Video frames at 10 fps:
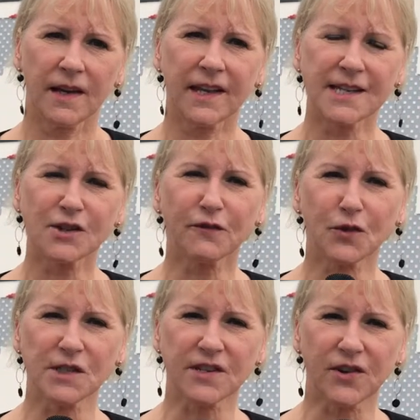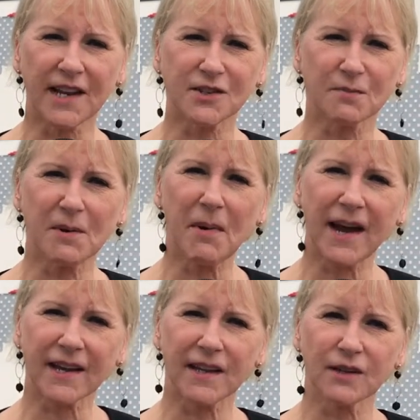It is, of course, great to be
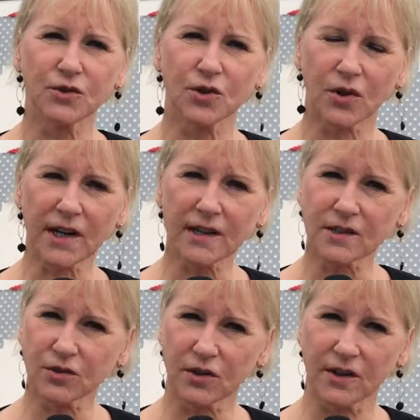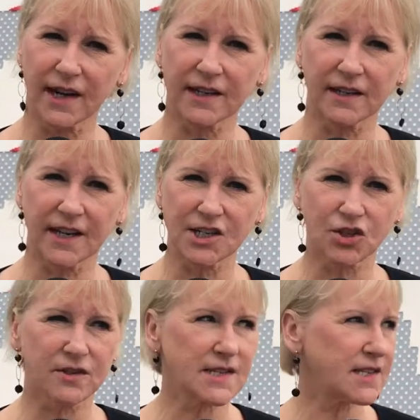back in New York and to the United
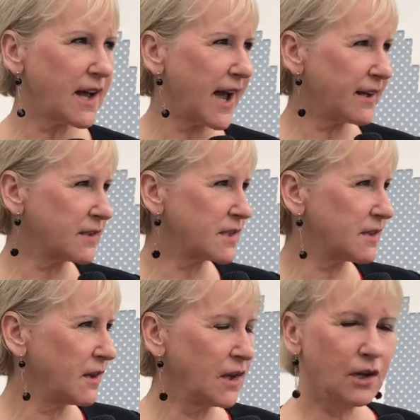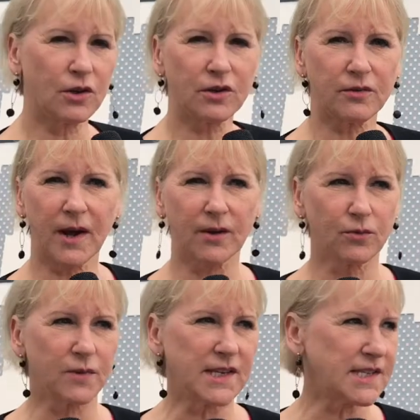Nations. And look
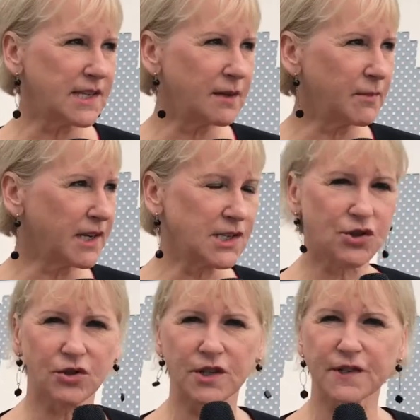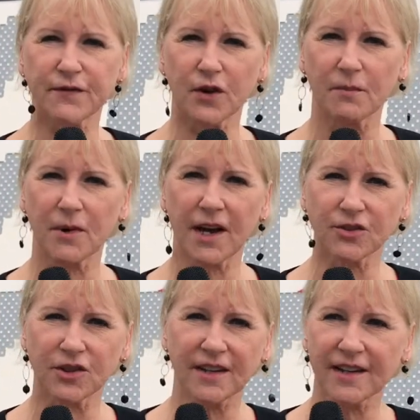around, we see ministers from
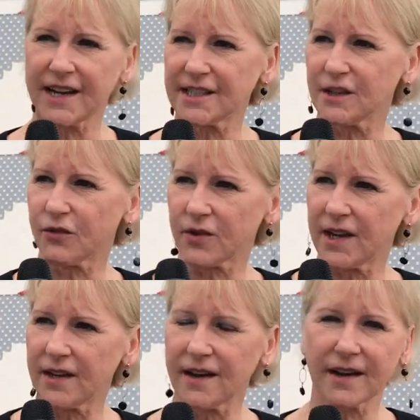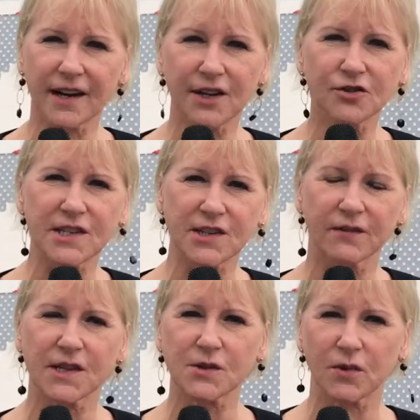193 uh, countries
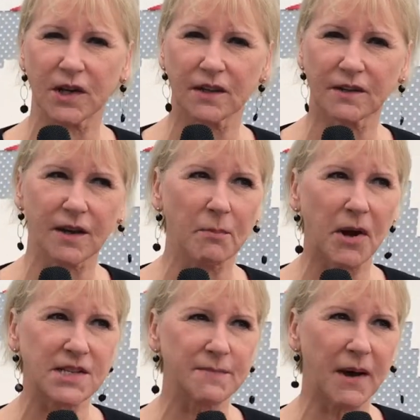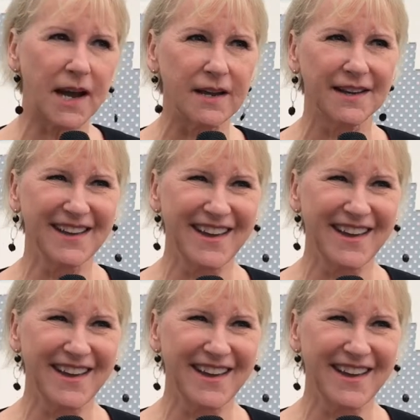of this world uh, pass by